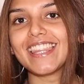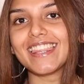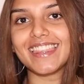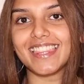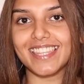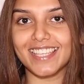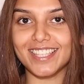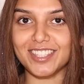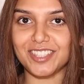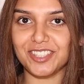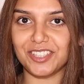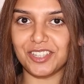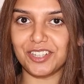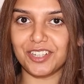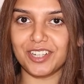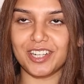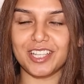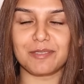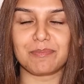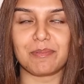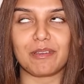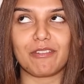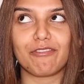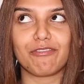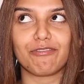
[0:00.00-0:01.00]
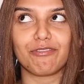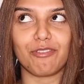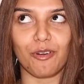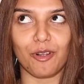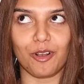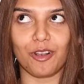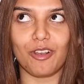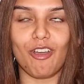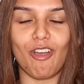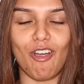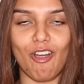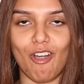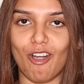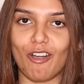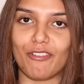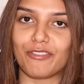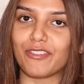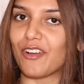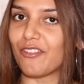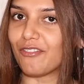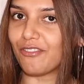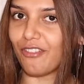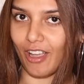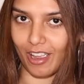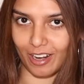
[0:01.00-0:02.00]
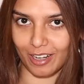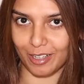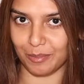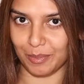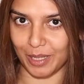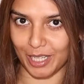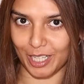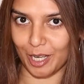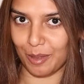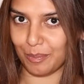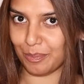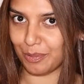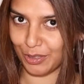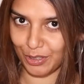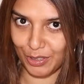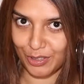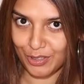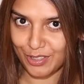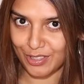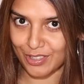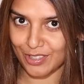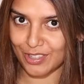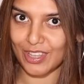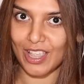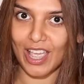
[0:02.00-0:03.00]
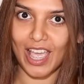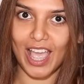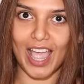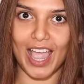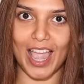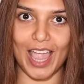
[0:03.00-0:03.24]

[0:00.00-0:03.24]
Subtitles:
This year has been full of viral makeup looks,